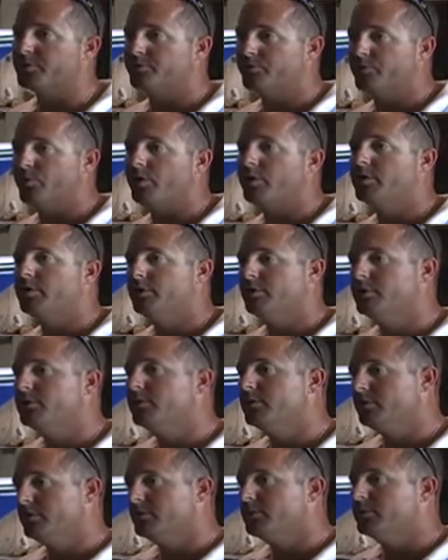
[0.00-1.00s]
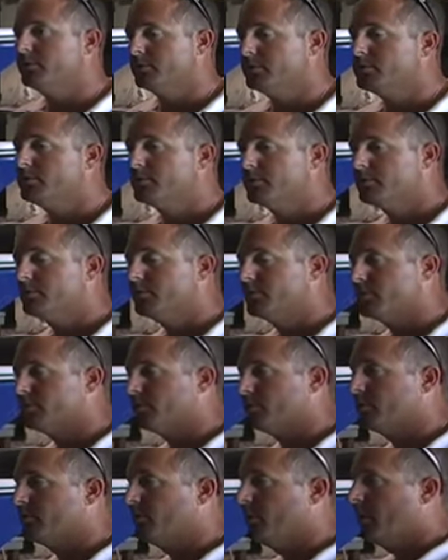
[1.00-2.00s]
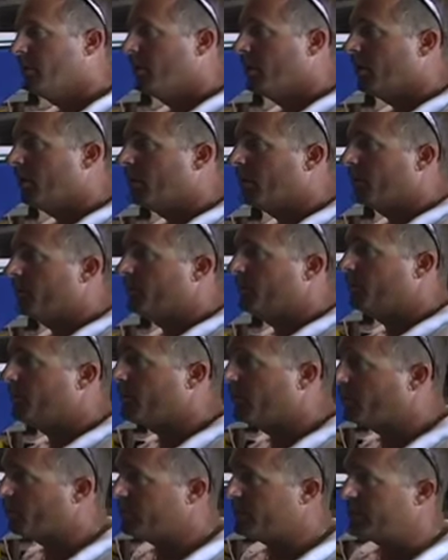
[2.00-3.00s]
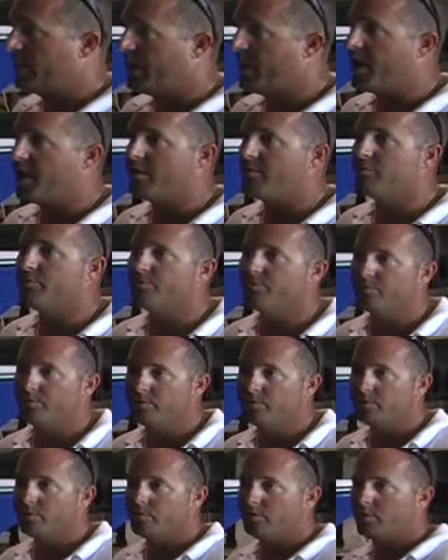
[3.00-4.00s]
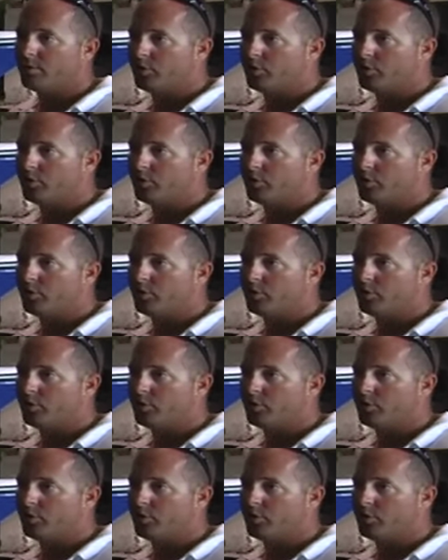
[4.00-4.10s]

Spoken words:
to other parts of the country. Rose tells the GBTV news team that although the